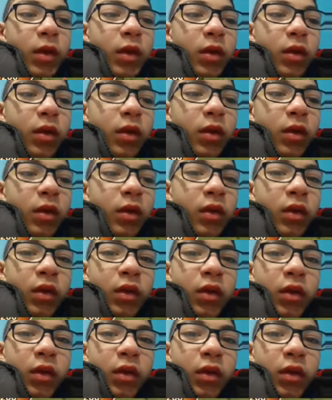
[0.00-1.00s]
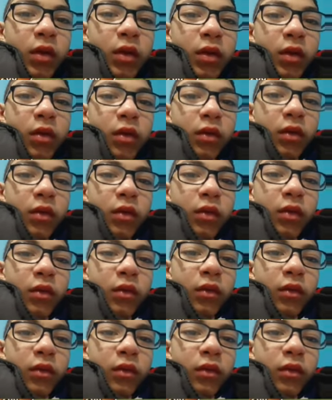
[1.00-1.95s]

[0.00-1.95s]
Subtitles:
Nobody speaks.